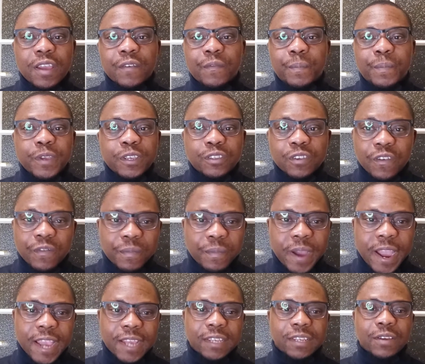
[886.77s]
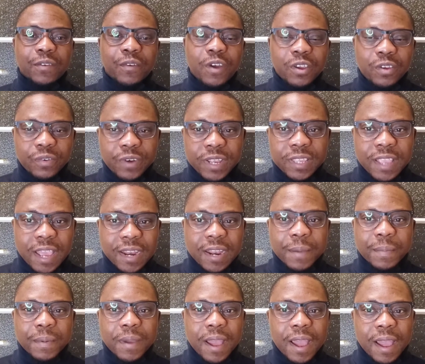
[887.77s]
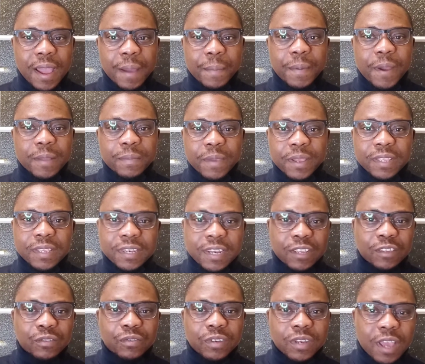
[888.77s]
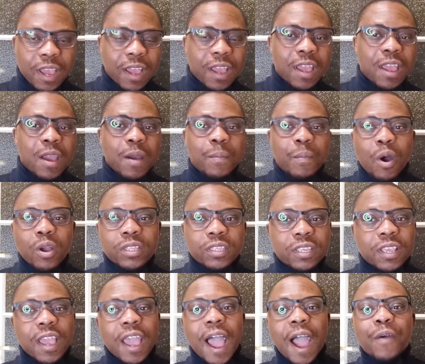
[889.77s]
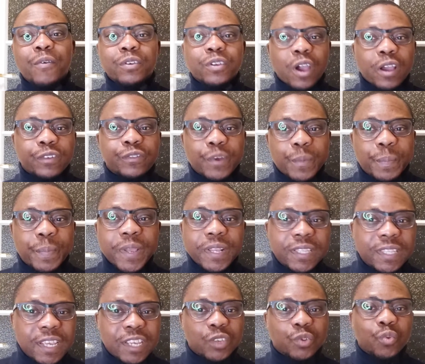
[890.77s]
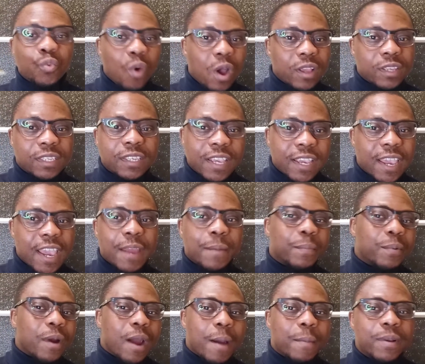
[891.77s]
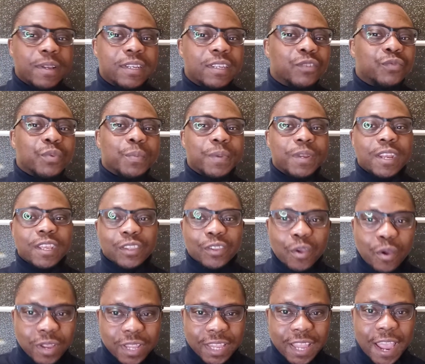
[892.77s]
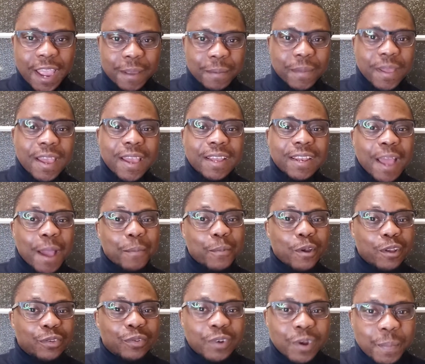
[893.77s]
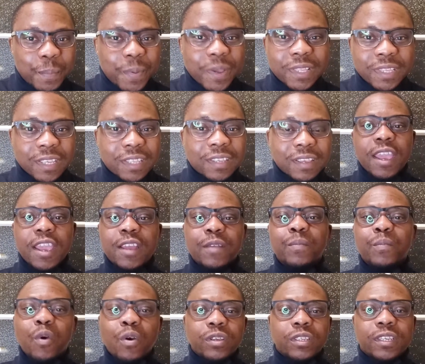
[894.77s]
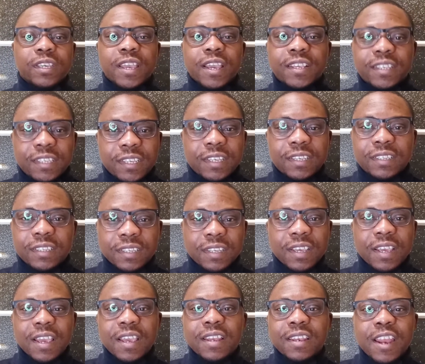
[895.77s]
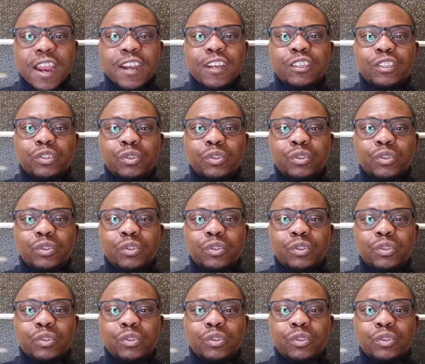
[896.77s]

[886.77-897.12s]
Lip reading: peace of mind when you rent an apartment in Estonia. But I will just repeat this once again. Probably this will be the third time that I'm going to repeat it. In most cases, there is